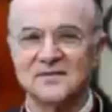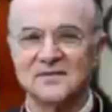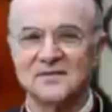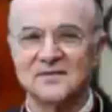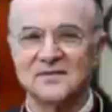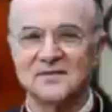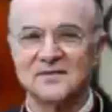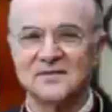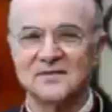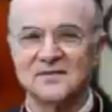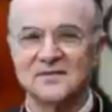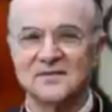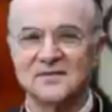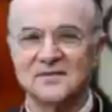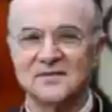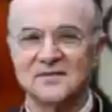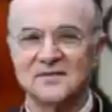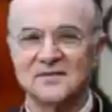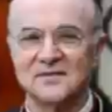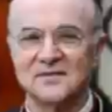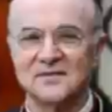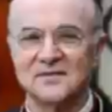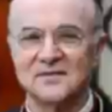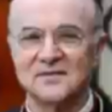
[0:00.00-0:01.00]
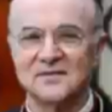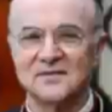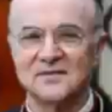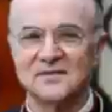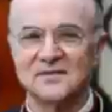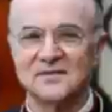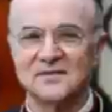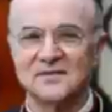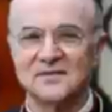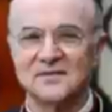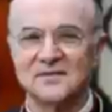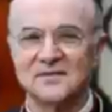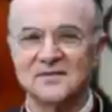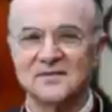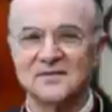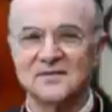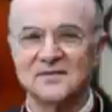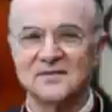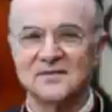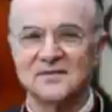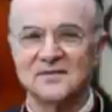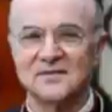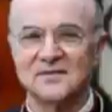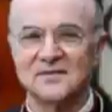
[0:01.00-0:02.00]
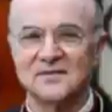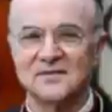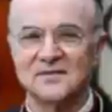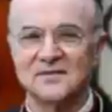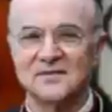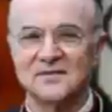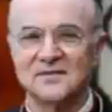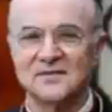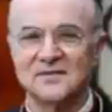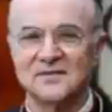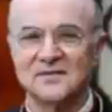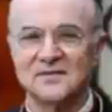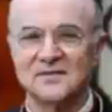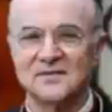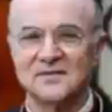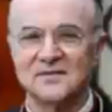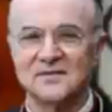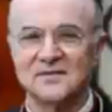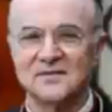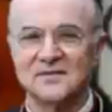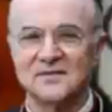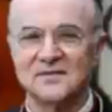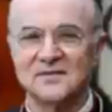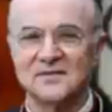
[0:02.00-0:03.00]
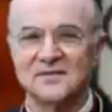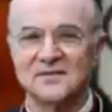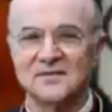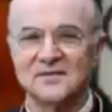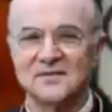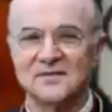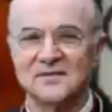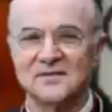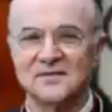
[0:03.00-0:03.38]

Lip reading: No words are spoken by the person on screen.